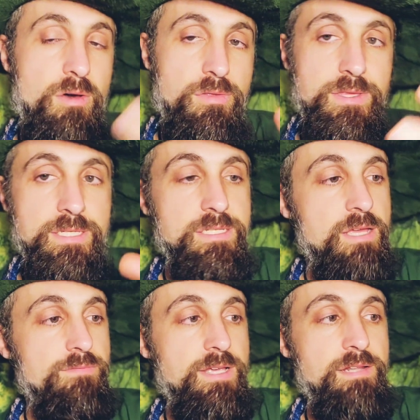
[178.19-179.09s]
All this
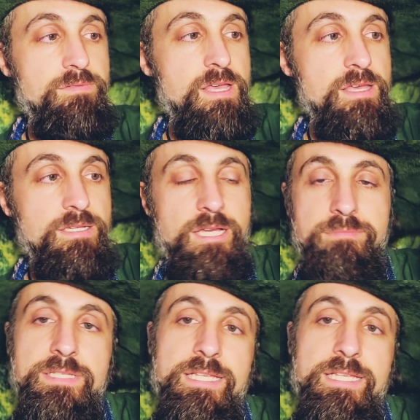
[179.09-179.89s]
stuff kind of comes